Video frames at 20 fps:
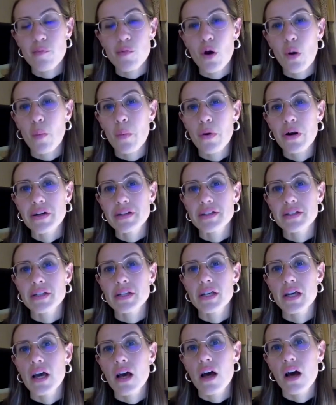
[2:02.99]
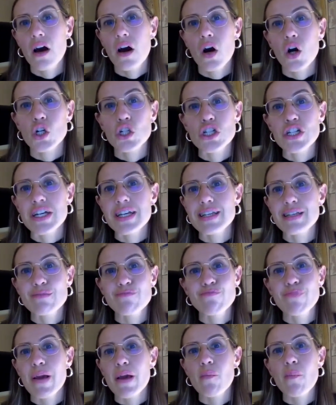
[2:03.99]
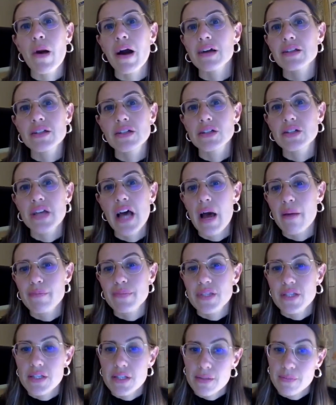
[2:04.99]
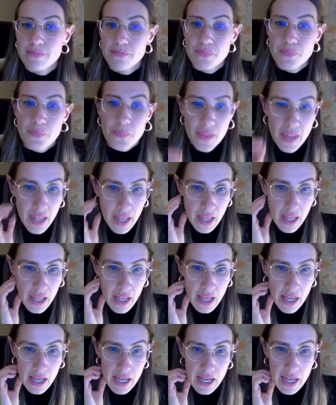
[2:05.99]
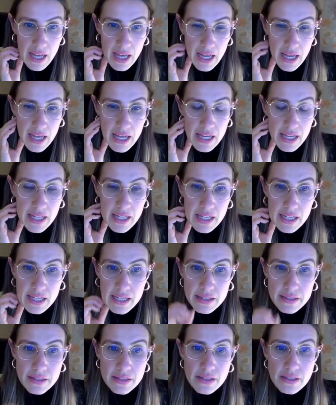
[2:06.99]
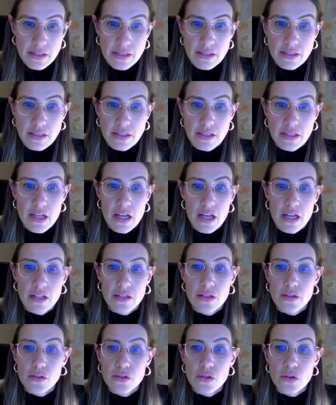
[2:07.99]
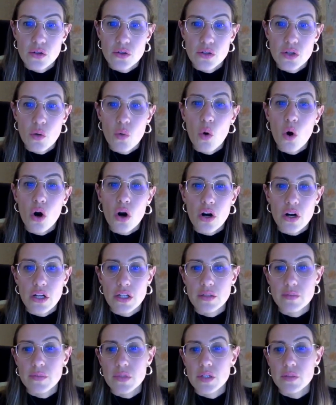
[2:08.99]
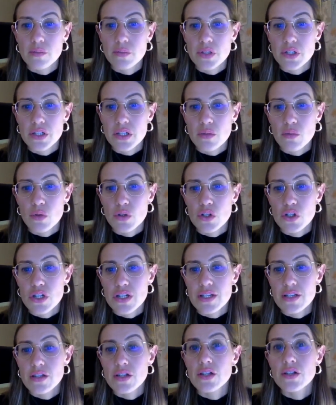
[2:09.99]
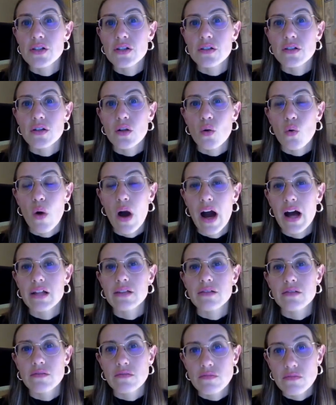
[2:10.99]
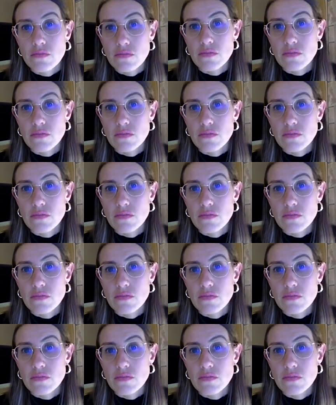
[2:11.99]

a property, or just pay back their debts. The work in Britain was just seasonal one.